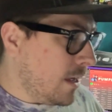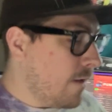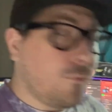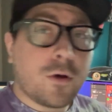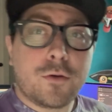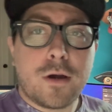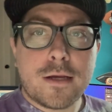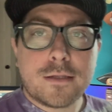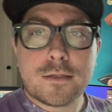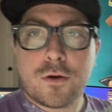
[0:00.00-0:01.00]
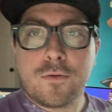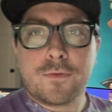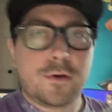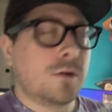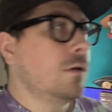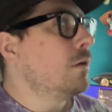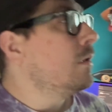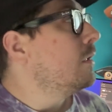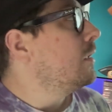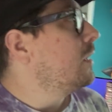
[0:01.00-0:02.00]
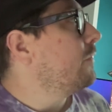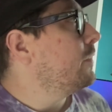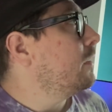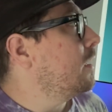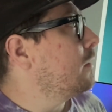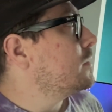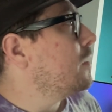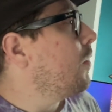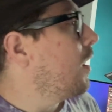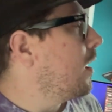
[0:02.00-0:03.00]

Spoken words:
the F1 race is over and everything. So